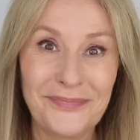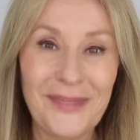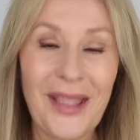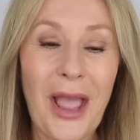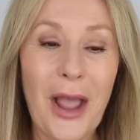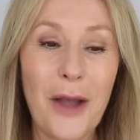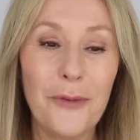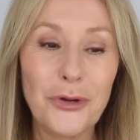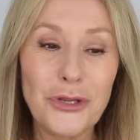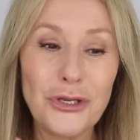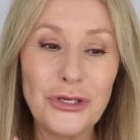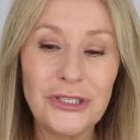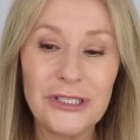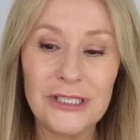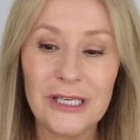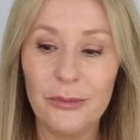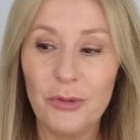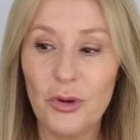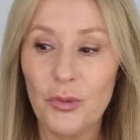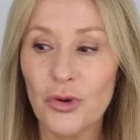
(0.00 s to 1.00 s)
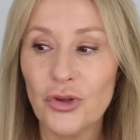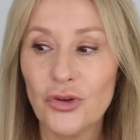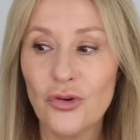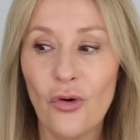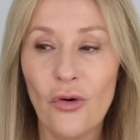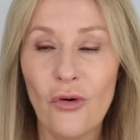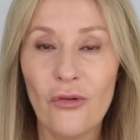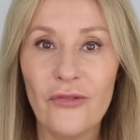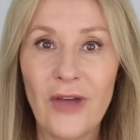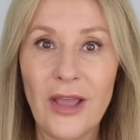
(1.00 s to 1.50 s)
I want you to tell me what
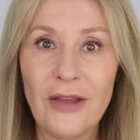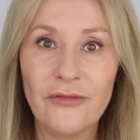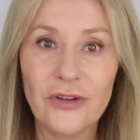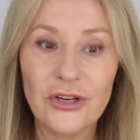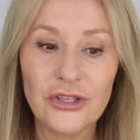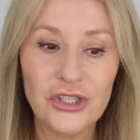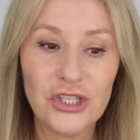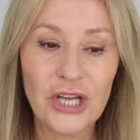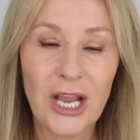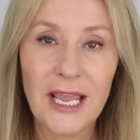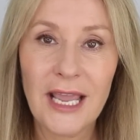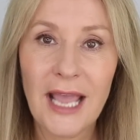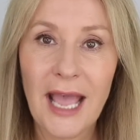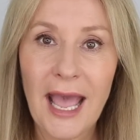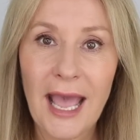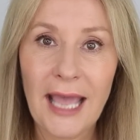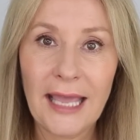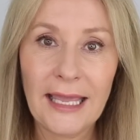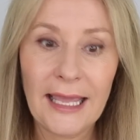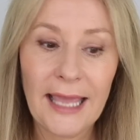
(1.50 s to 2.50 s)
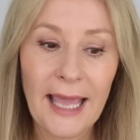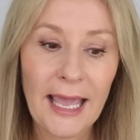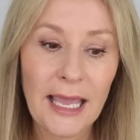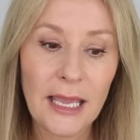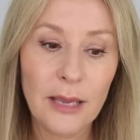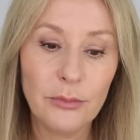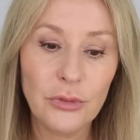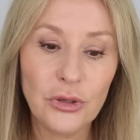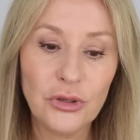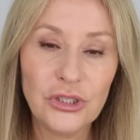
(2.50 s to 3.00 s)
your favourite
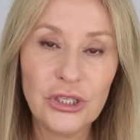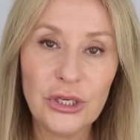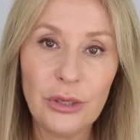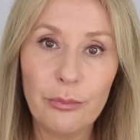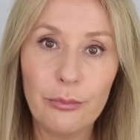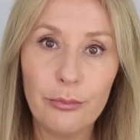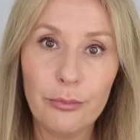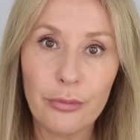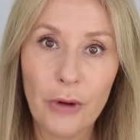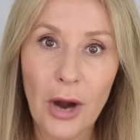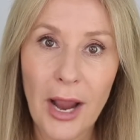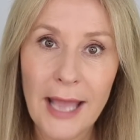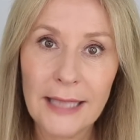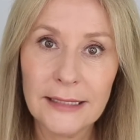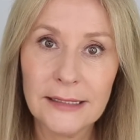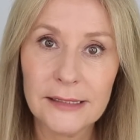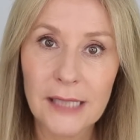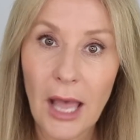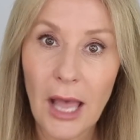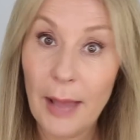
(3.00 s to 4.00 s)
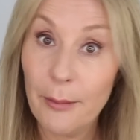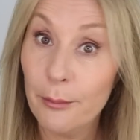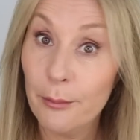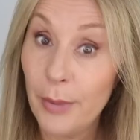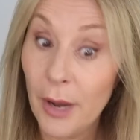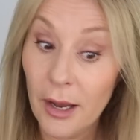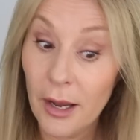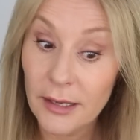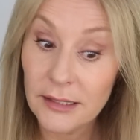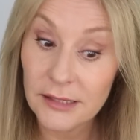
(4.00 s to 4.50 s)
J&K Beauty brands and
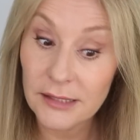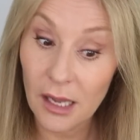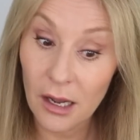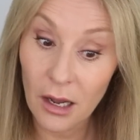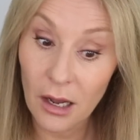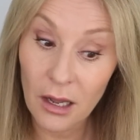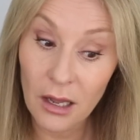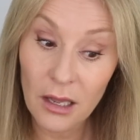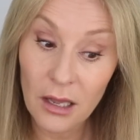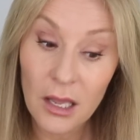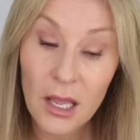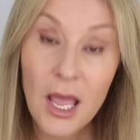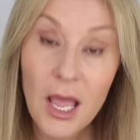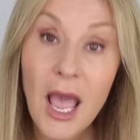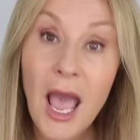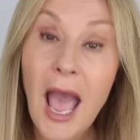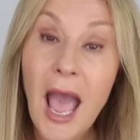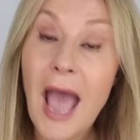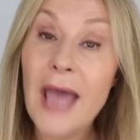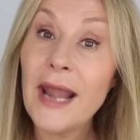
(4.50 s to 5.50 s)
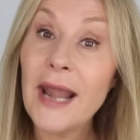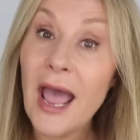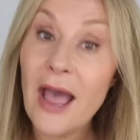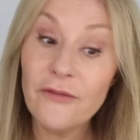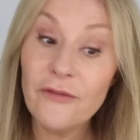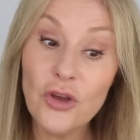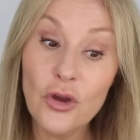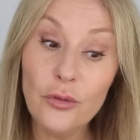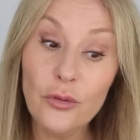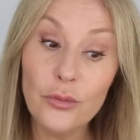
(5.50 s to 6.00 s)
buys are. And
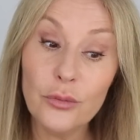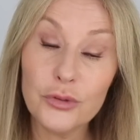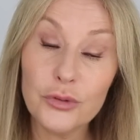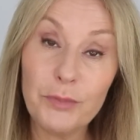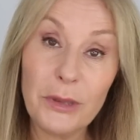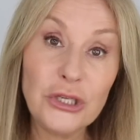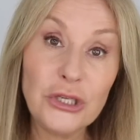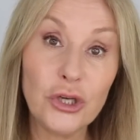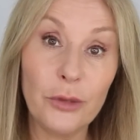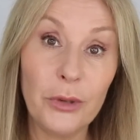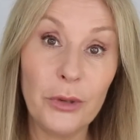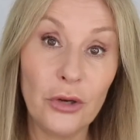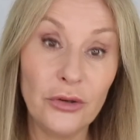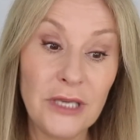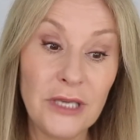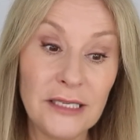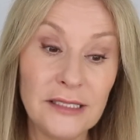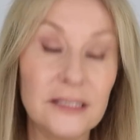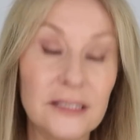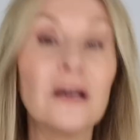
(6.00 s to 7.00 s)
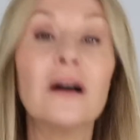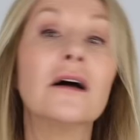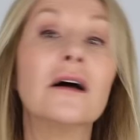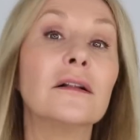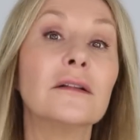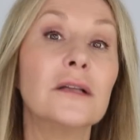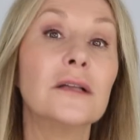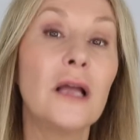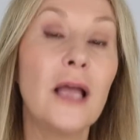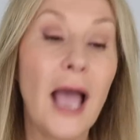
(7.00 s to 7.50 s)
have you been shopping on
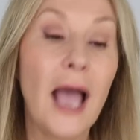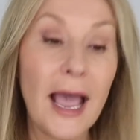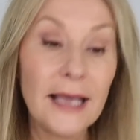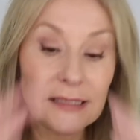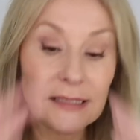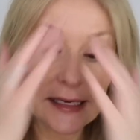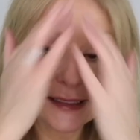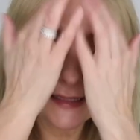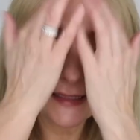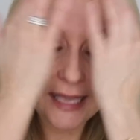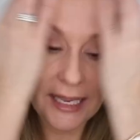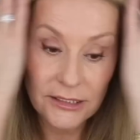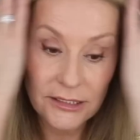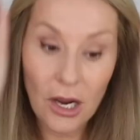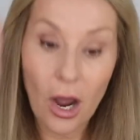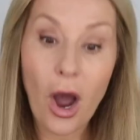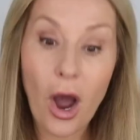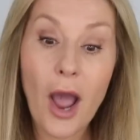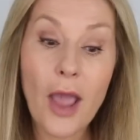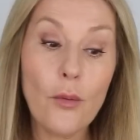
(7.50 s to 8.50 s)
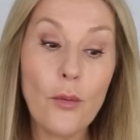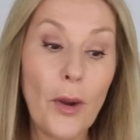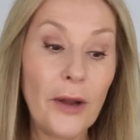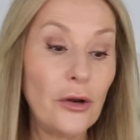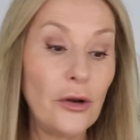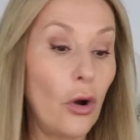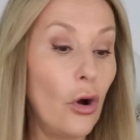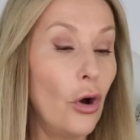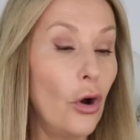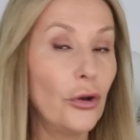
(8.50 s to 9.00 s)
YESSTYLE? As I said,
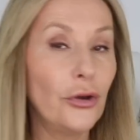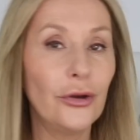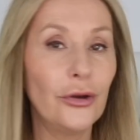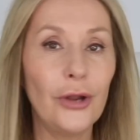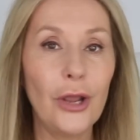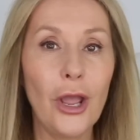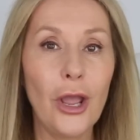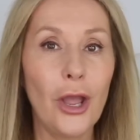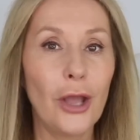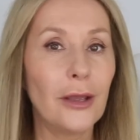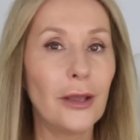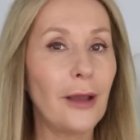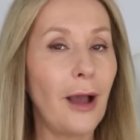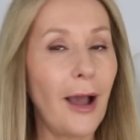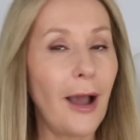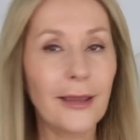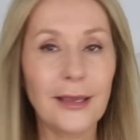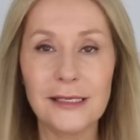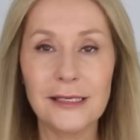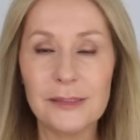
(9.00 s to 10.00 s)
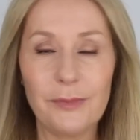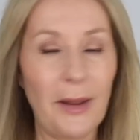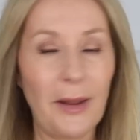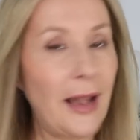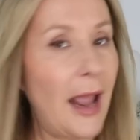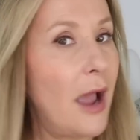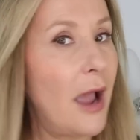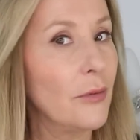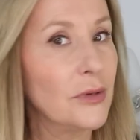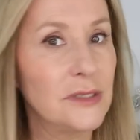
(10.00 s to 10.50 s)
I could spend
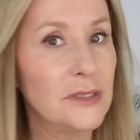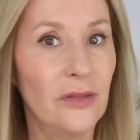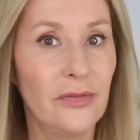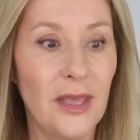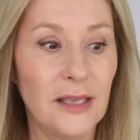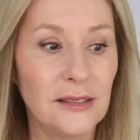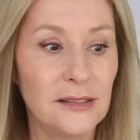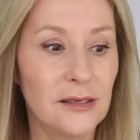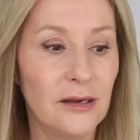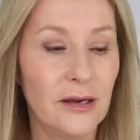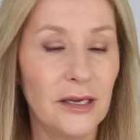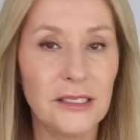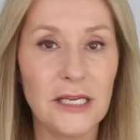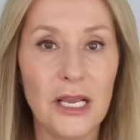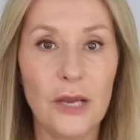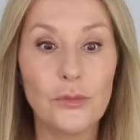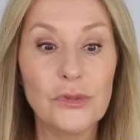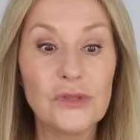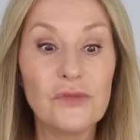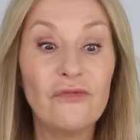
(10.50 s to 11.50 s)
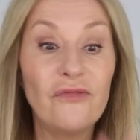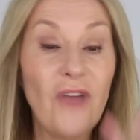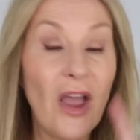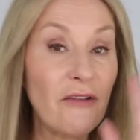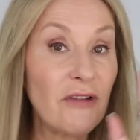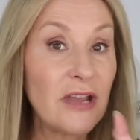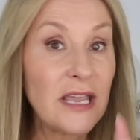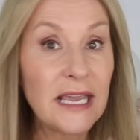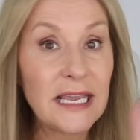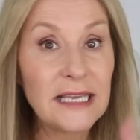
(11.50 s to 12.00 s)
hours on that site. It was
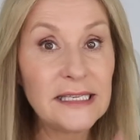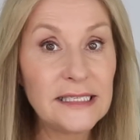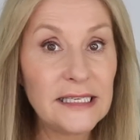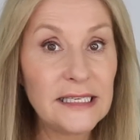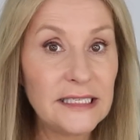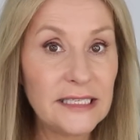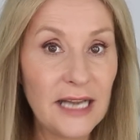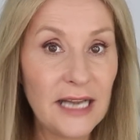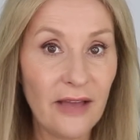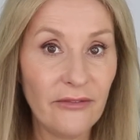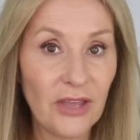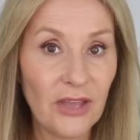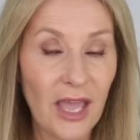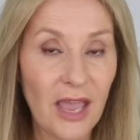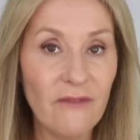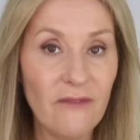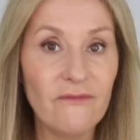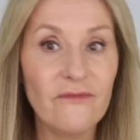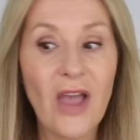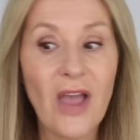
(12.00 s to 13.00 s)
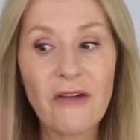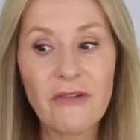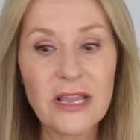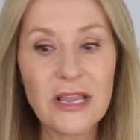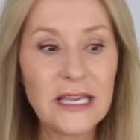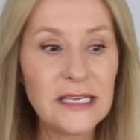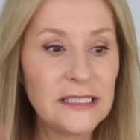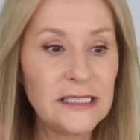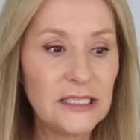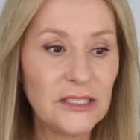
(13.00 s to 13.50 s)
very easy to navigate, very
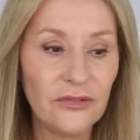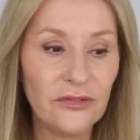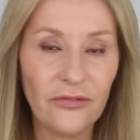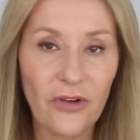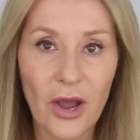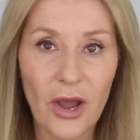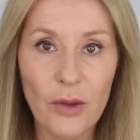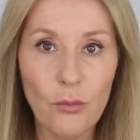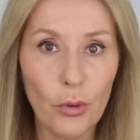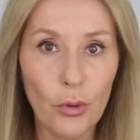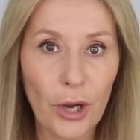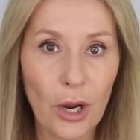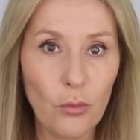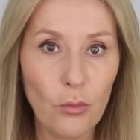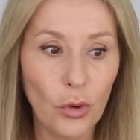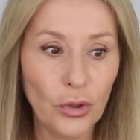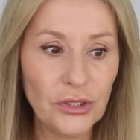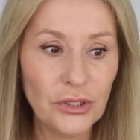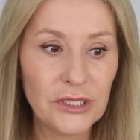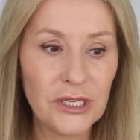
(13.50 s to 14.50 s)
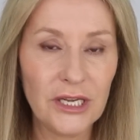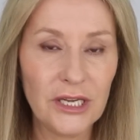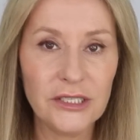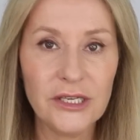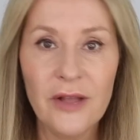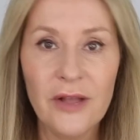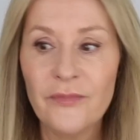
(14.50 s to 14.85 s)
easy to find what I wanted,